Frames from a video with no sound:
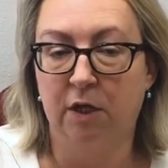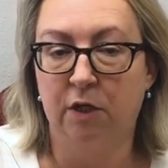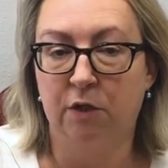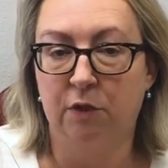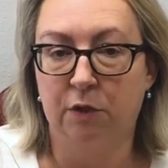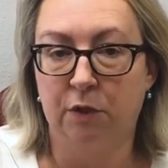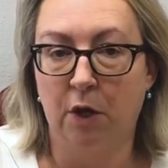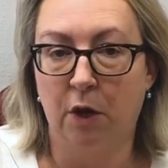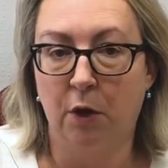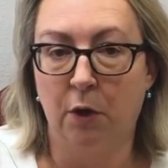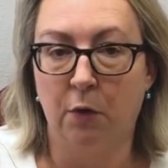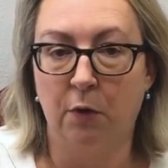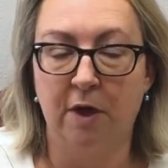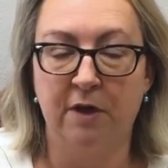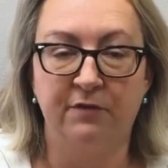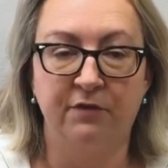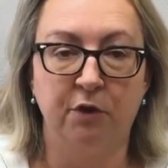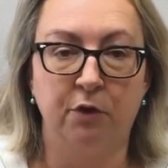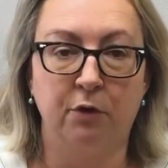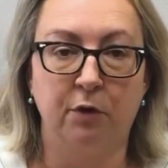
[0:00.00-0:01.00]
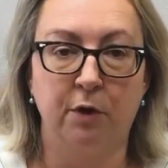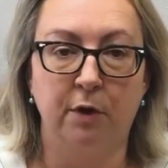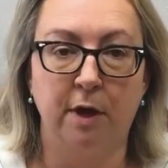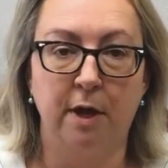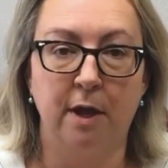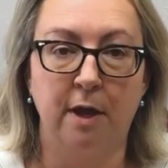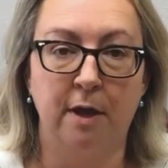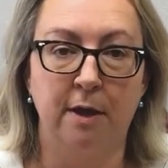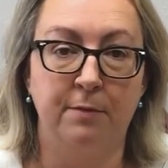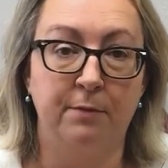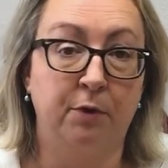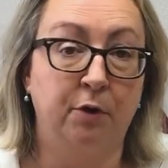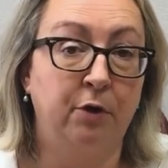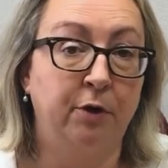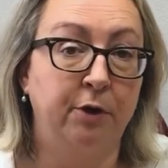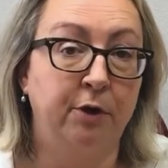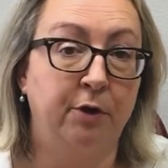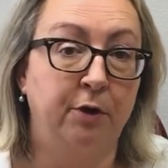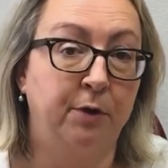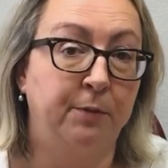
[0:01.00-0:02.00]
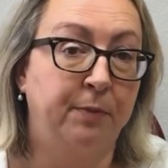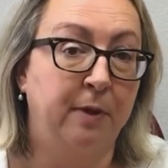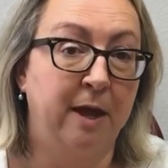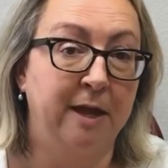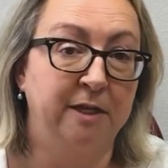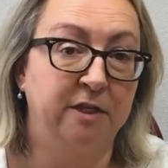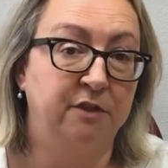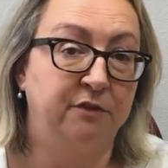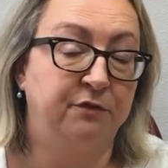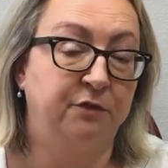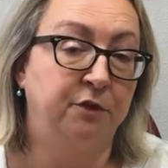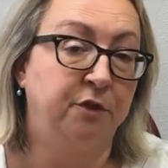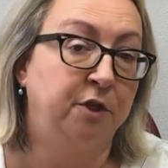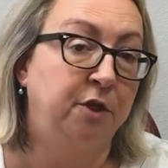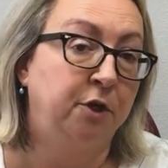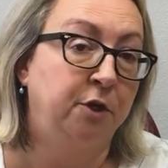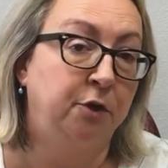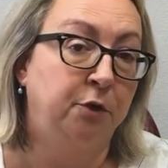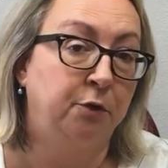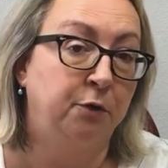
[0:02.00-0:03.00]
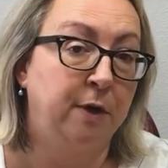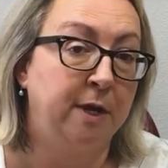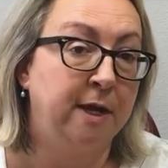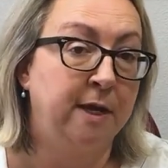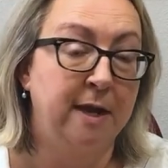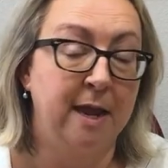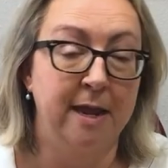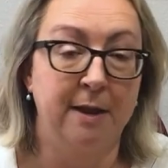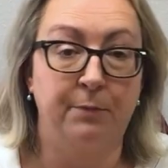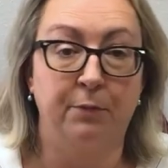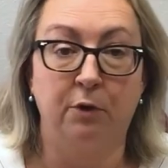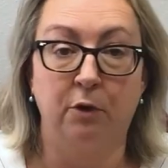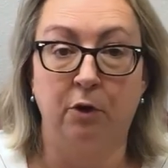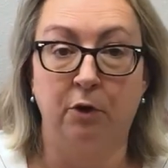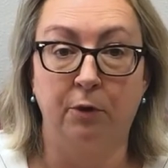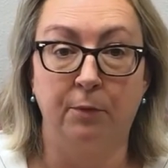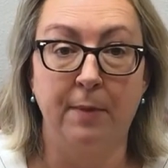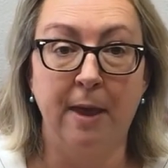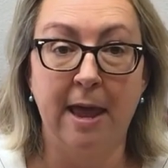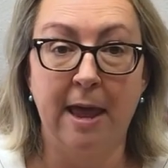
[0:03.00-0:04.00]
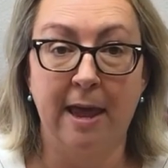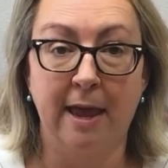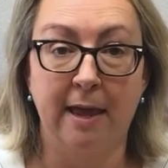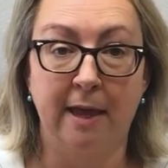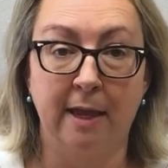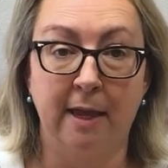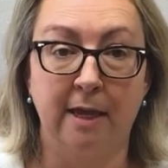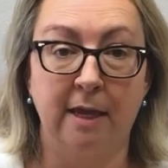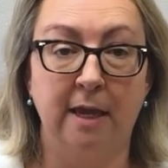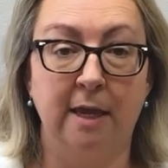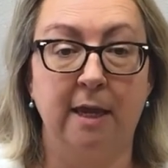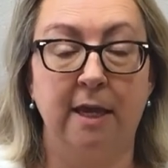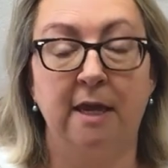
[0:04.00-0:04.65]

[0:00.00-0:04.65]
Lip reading: So if your employer applies for you in April or May,